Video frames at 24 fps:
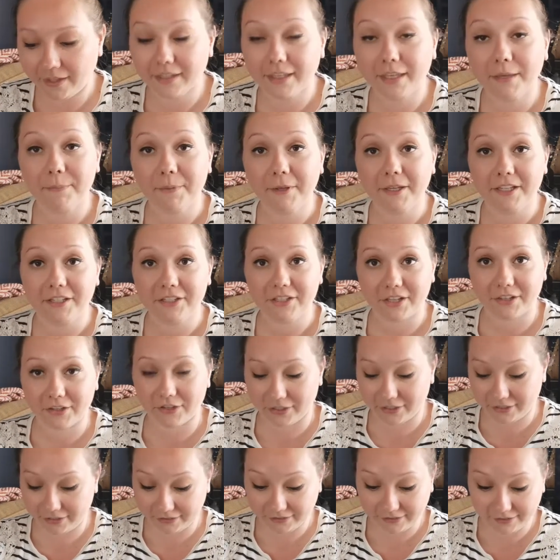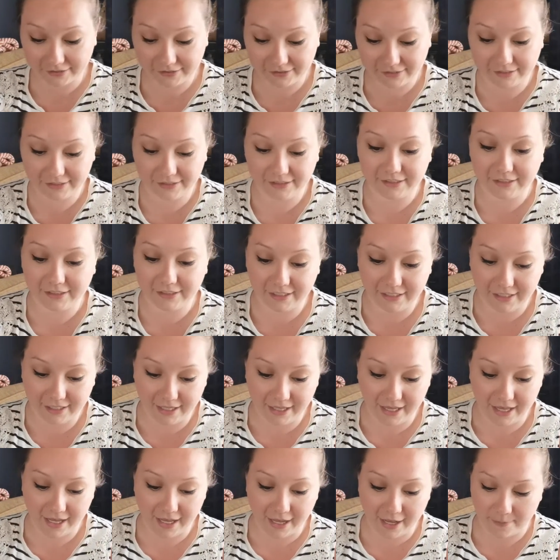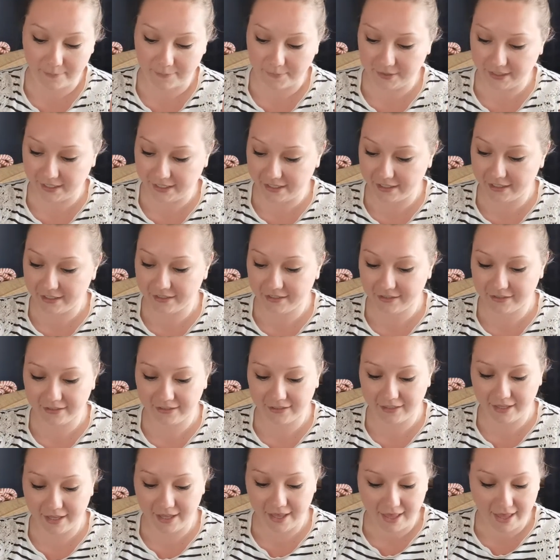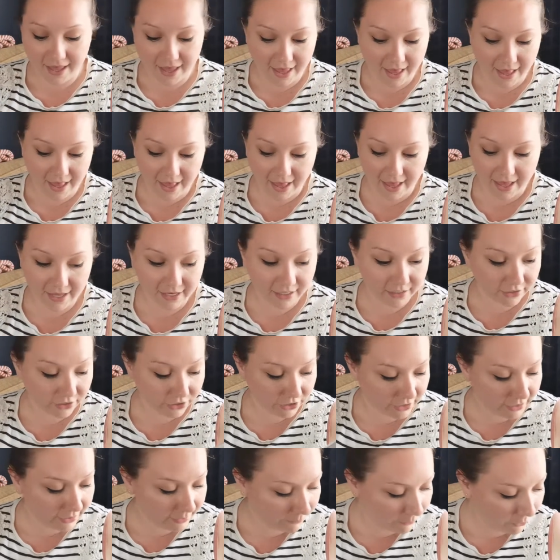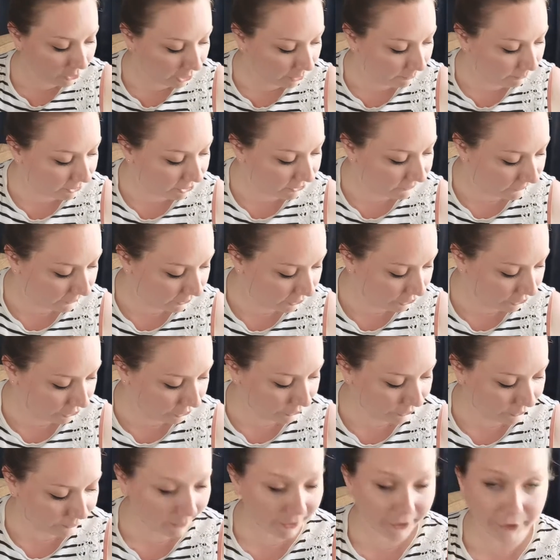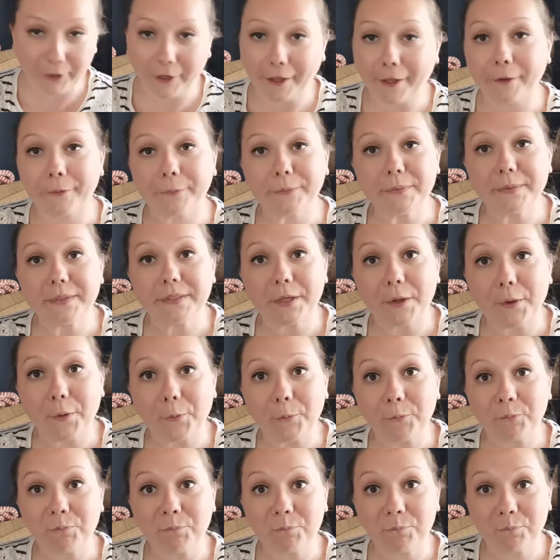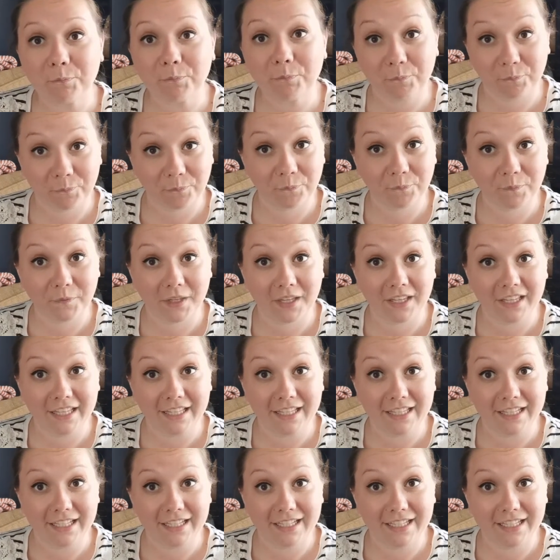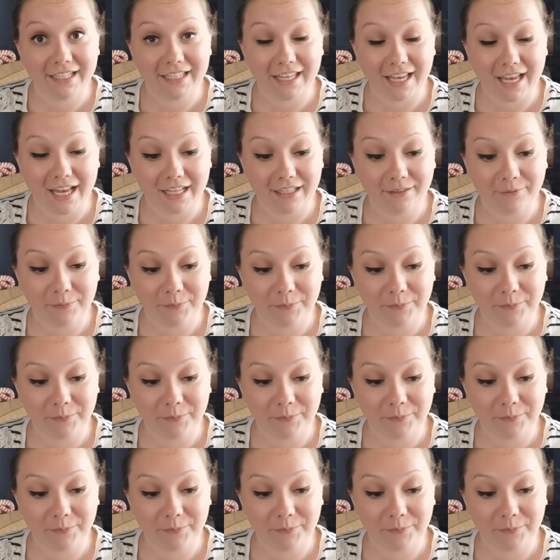keeping each other company. And she's pretty much finished her sweater now, so yeah.